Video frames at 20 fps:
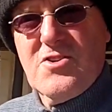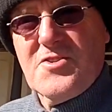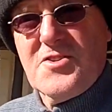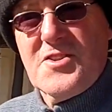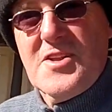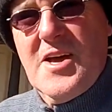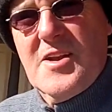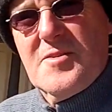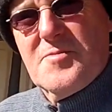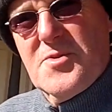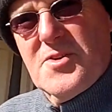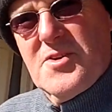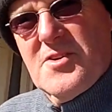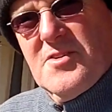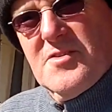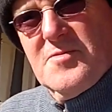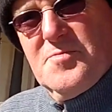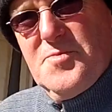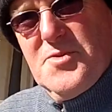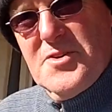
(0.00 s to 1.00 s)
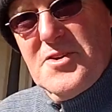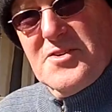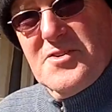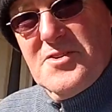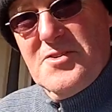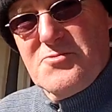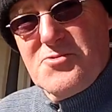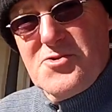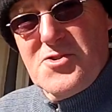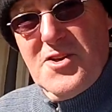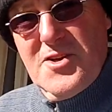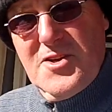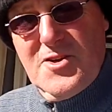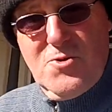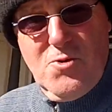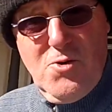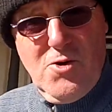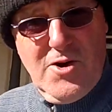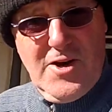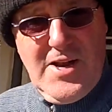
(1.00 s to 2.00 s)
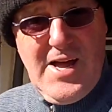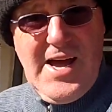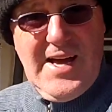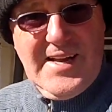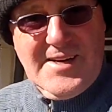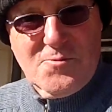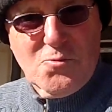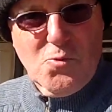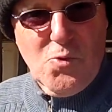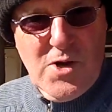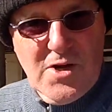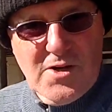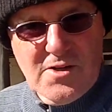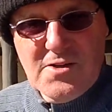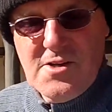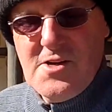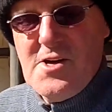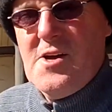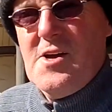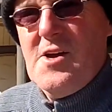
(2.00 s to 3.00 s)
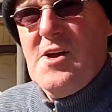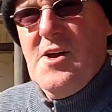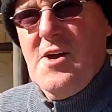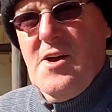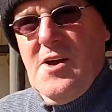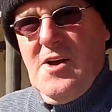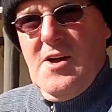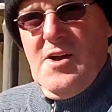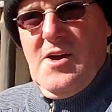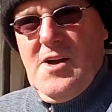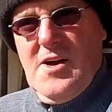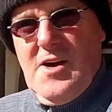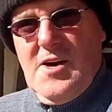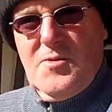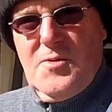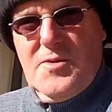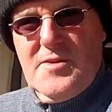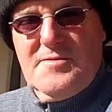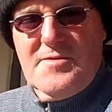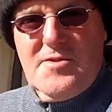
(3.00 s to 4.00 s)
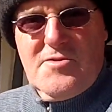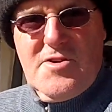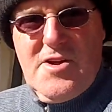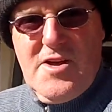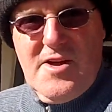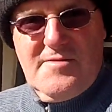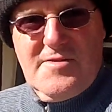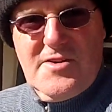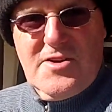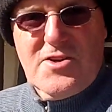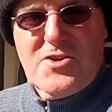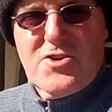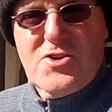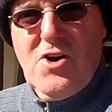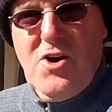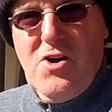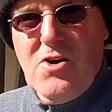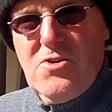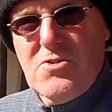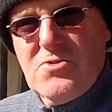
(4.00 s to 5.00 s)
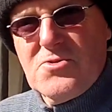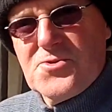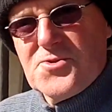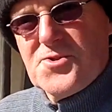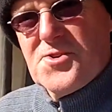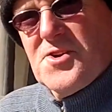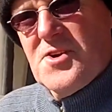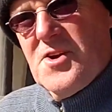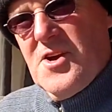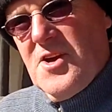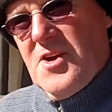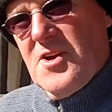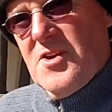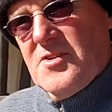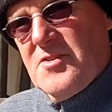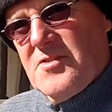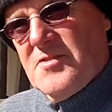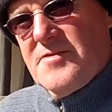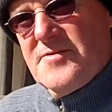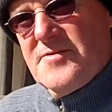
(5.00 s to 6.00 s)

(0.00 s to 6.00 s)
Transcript: on that, but I've been really quite unwell. With a very heavy cold and